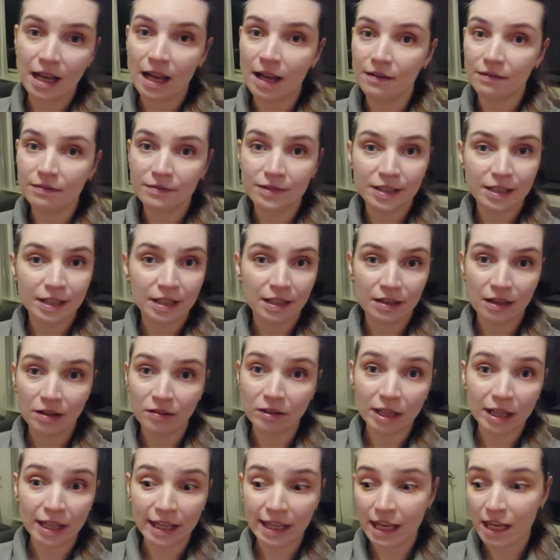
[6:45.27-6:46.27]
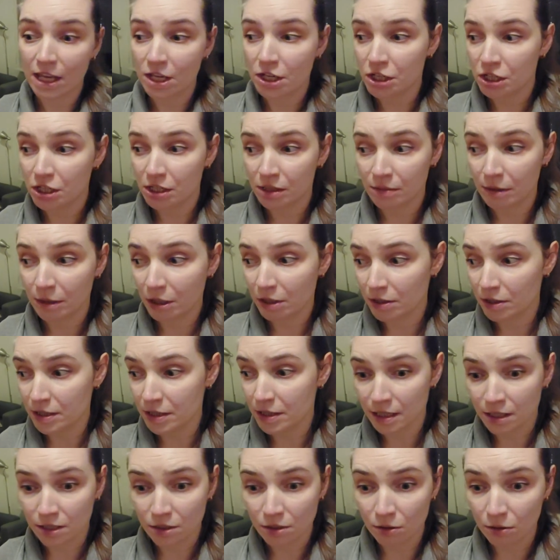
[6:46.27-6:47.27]
after the relocation,
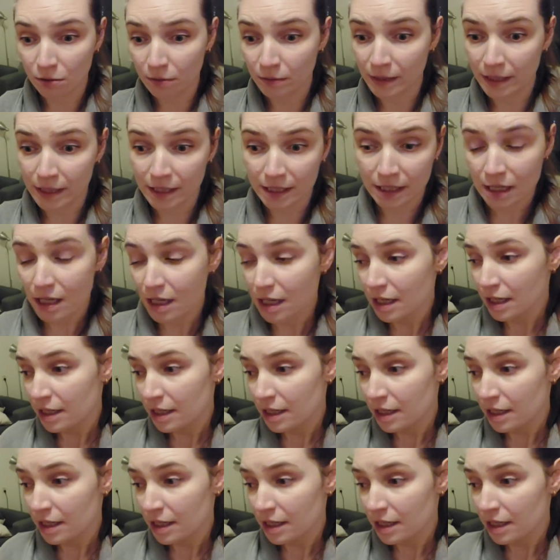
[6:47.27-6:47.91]
because it's always